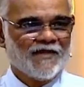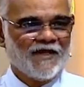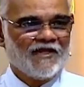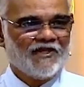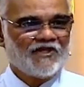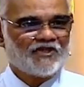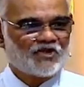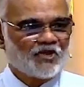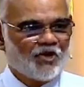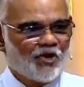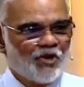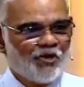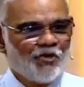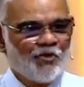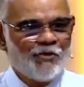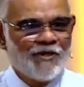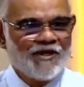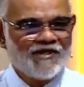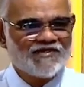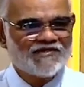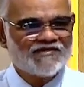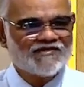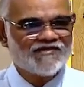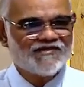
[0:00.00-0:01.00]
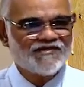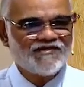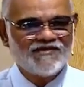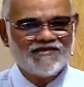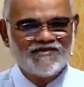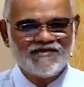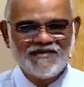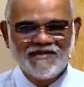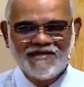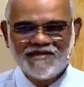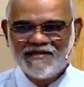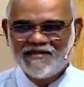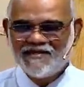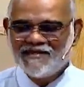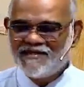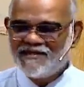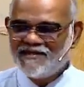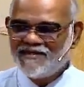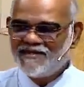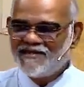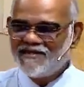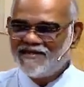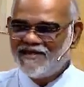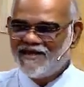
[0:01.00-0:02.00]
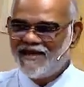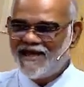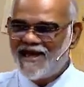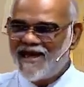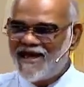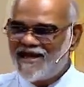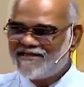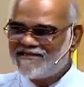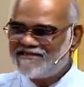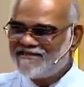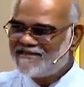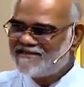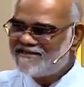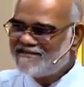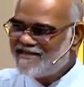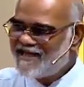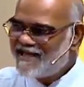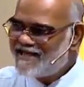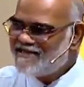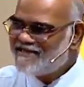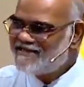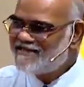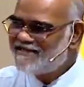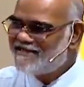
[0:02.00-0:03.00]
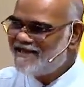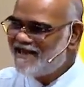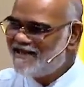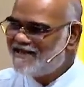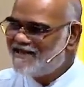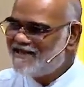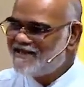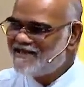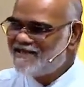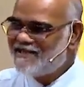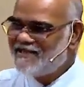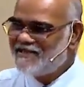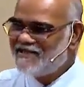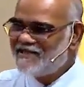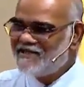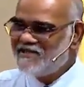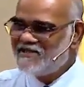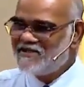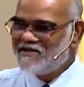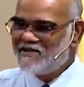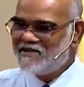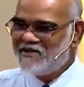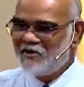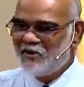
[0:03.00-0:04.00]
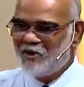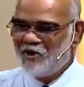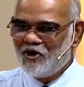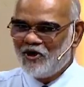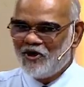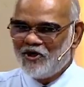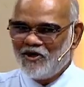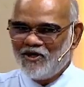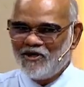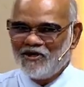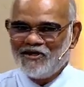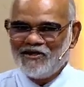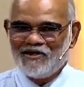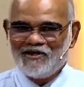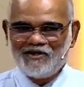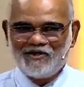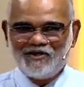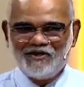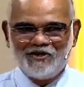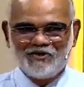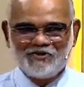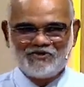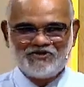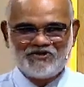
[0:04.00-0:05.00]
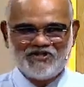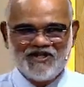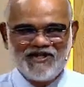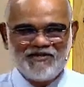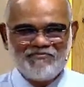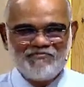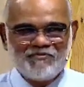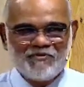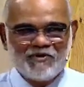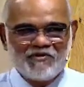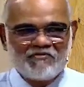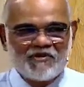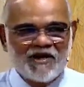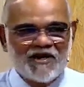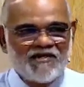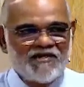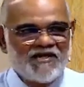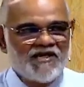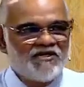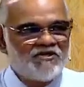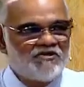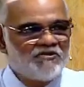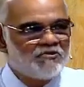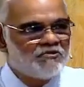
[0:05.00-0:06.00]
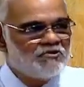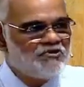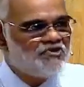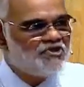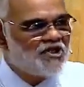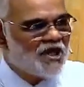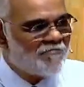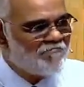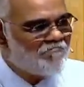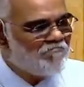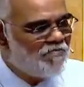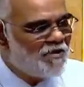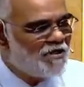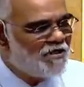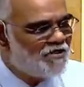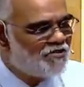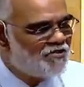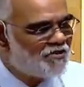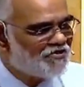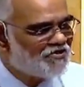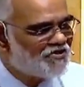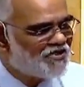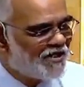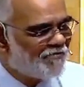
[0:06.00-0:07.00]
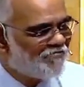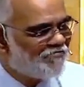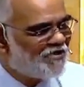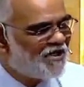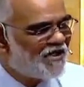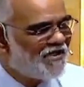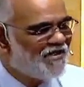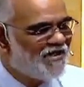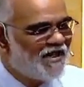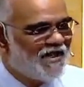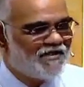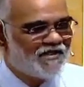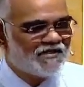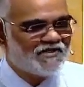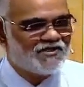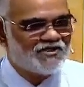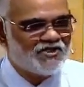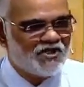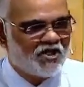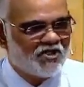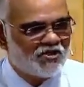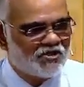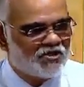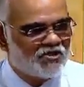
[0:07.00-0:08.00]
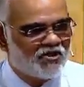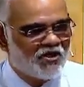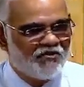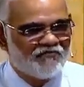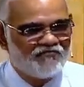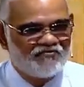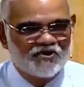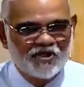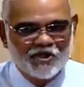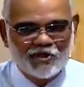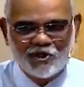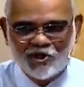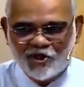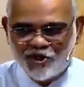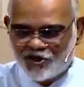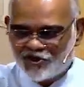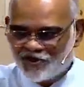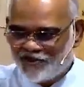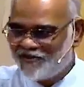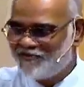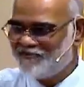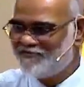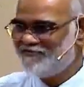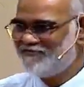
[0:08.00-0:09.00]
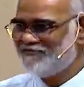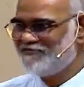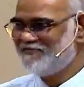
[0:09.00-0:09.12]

And it's always has a sense that you seem ready to jump into something that is not of the Lord